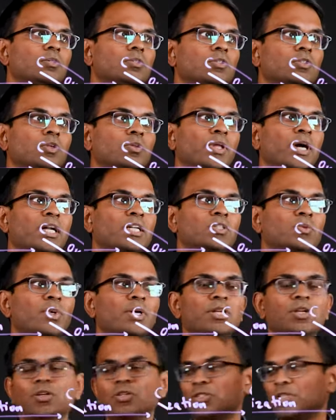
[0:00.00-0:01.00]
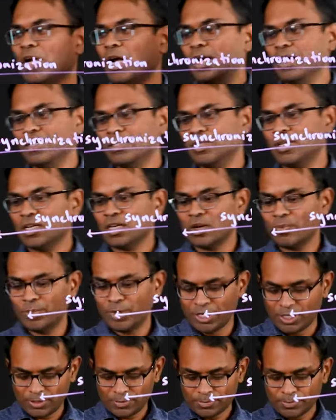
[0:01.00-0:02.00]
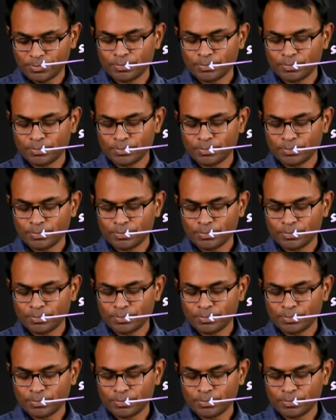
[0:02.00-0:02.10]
So that's where your shards are coming in.